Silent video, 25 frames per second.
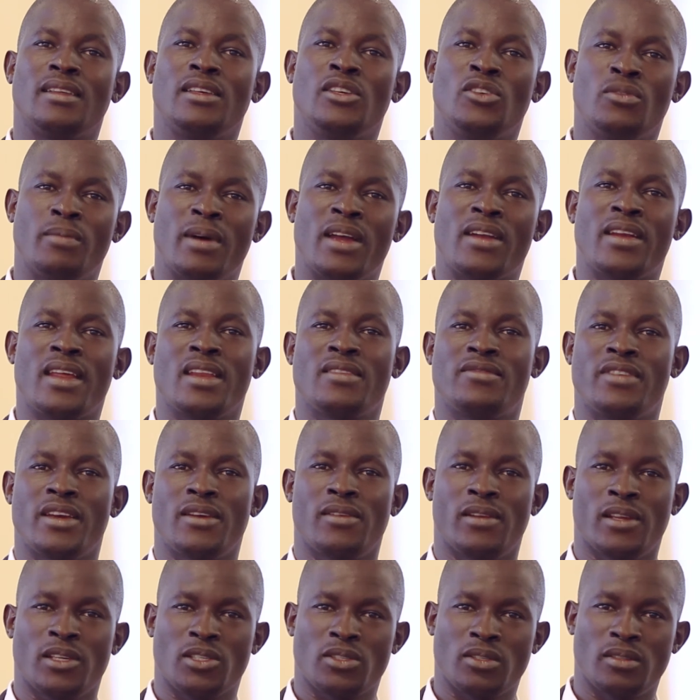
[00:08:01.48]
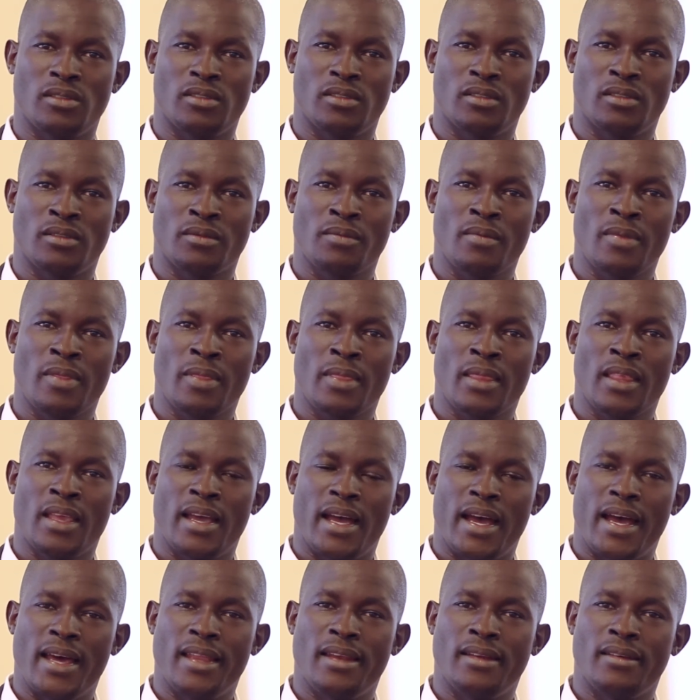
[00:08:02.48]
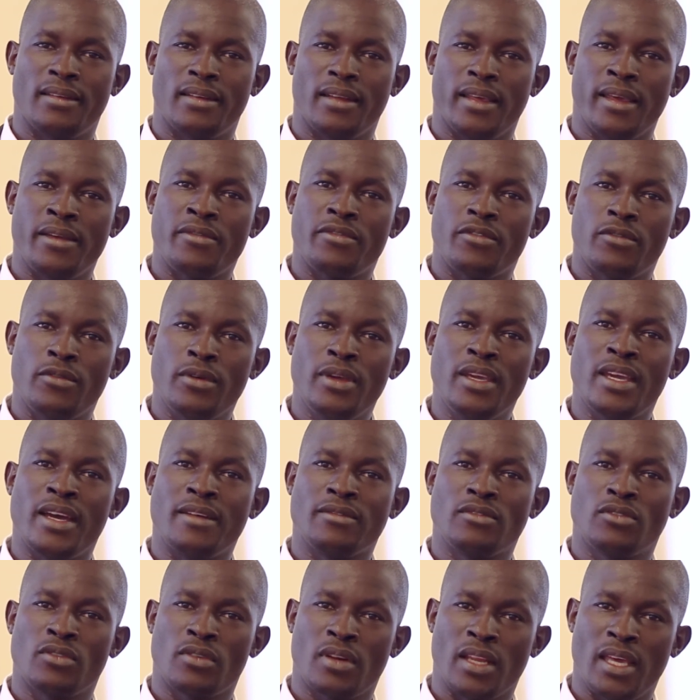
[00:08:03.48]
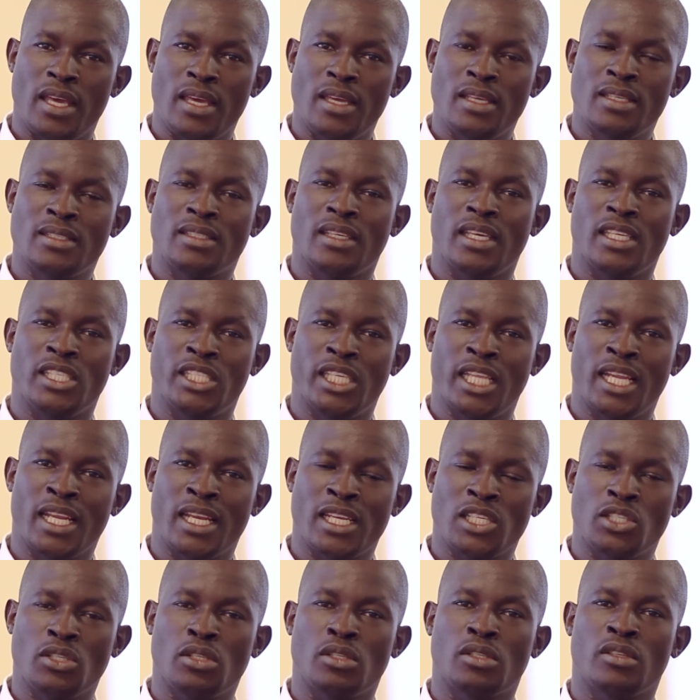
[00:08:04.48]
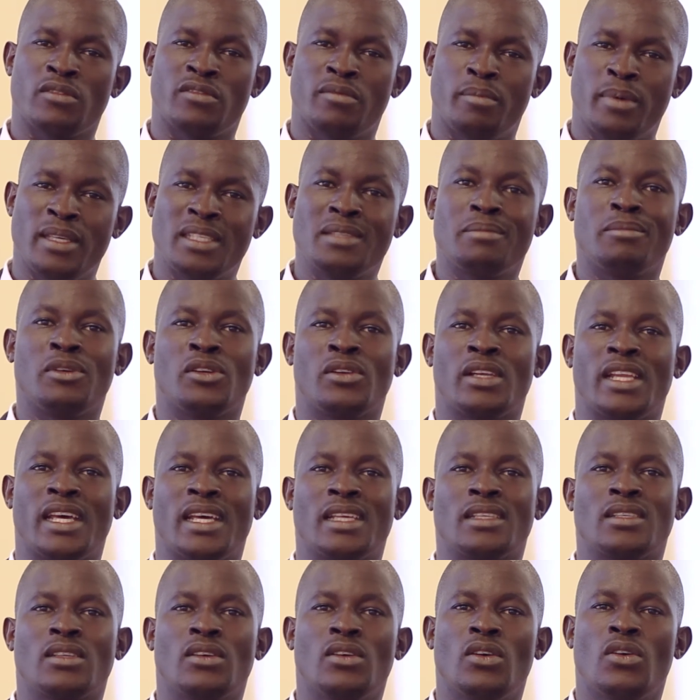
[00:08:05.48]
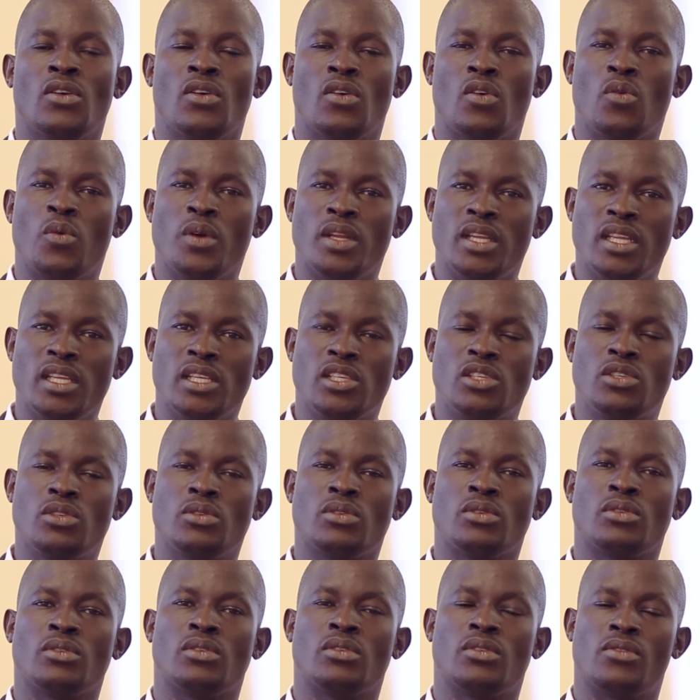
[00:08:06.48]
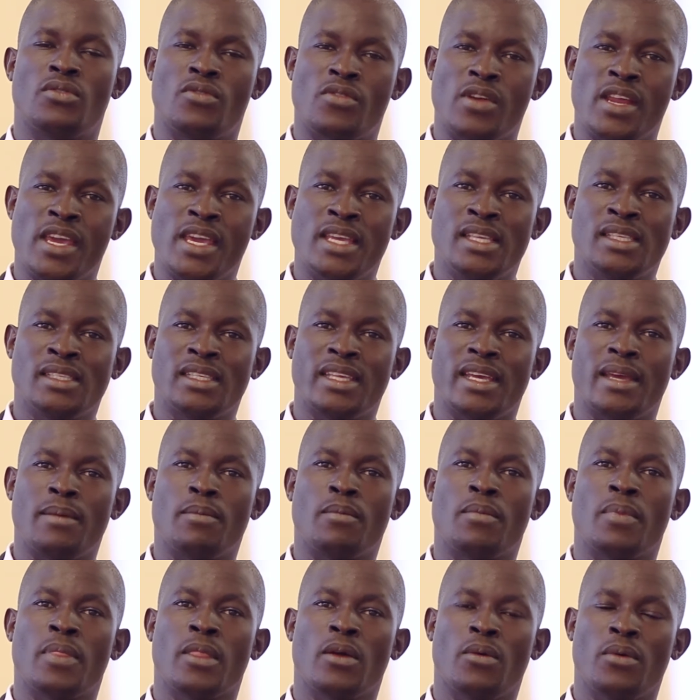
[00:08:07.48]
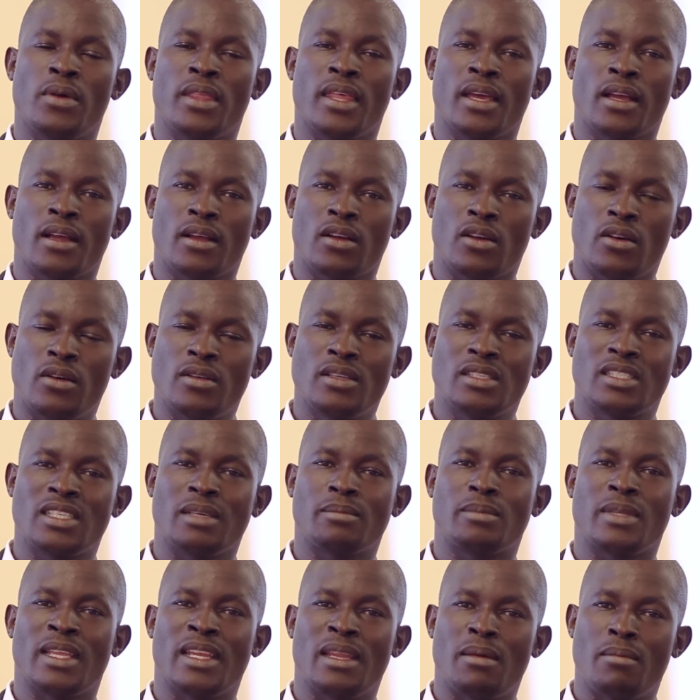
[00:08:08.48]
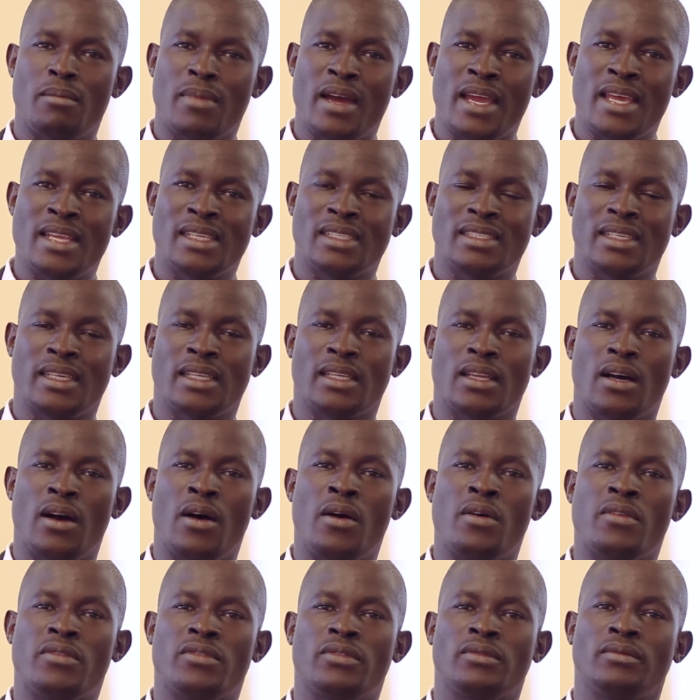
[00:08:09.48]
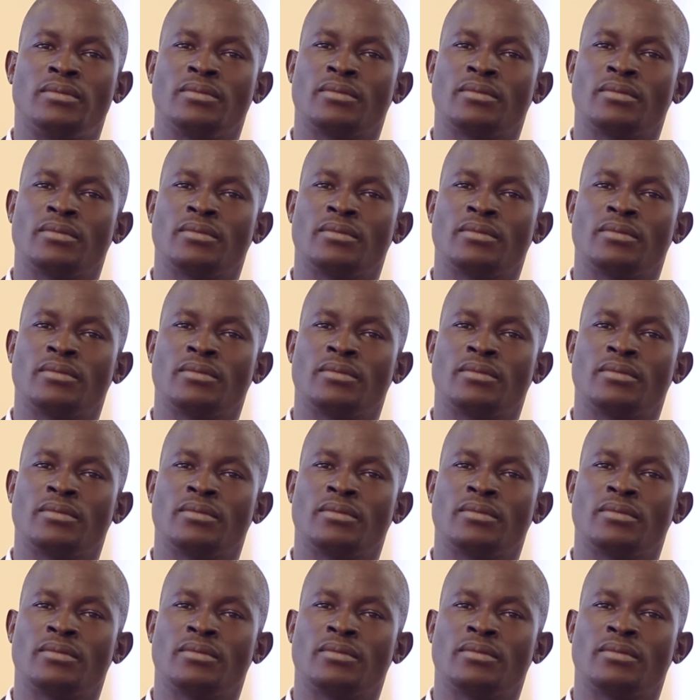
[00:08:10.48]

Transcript: human rights violations. And if we have to raise generations of peace builders, we need to raise them with a concept and a mindset of